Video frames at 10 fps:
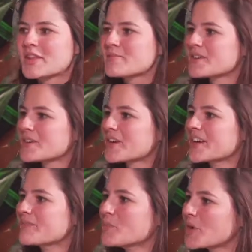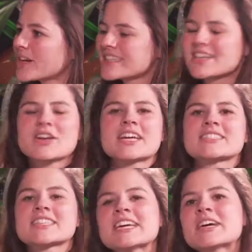them, or more or
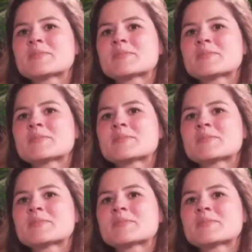less.